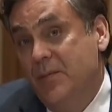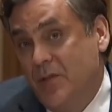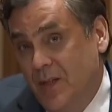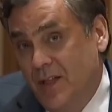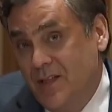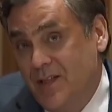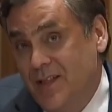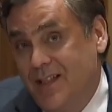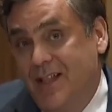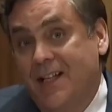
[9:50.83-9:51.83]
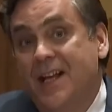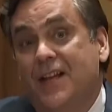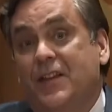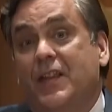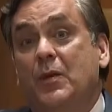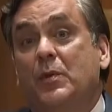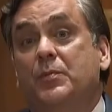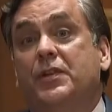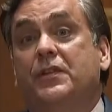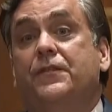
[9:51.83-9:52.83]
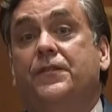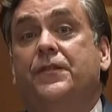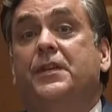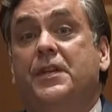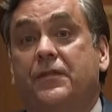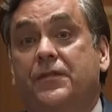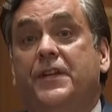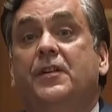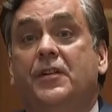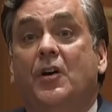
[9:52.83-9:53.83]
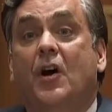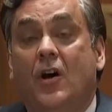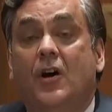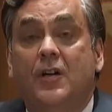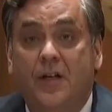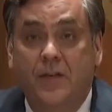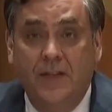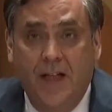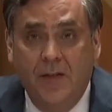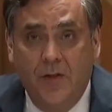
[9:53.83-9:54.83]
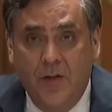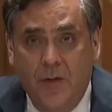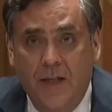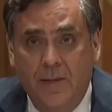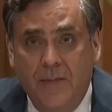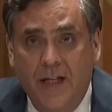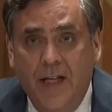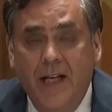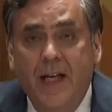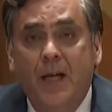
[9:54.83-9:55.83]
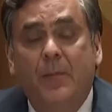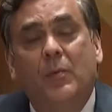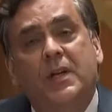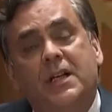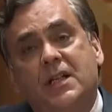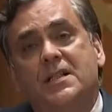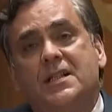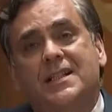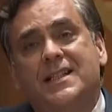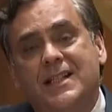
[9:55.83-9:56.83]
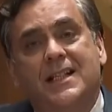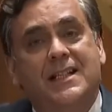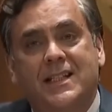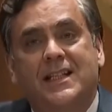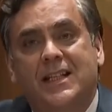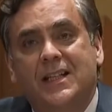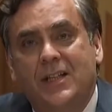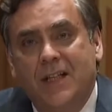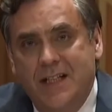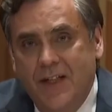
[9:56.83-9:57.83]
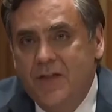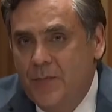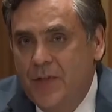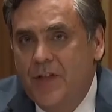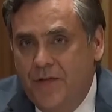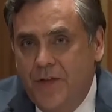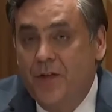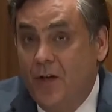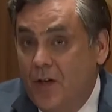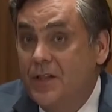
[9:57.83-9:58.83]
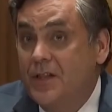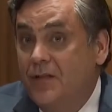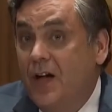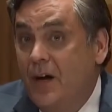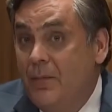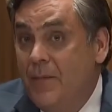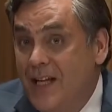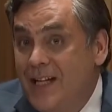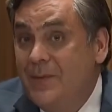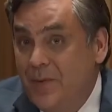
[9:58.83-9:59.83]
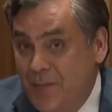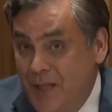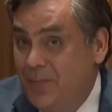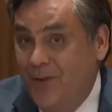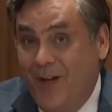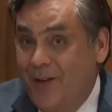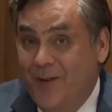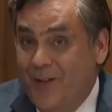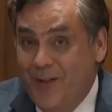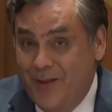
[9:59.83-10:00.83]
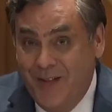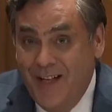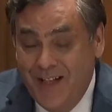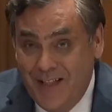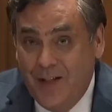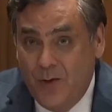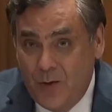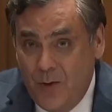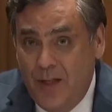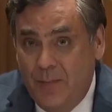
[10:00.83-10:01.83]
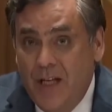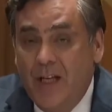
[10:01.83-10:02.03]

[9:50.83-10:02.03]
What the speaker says: Mr. Ellison said that they would put the fear in the heart of Donald Trump. But what he doesn't see is that Antifa is putting the fear in the hearts of many people other than Donald Trump.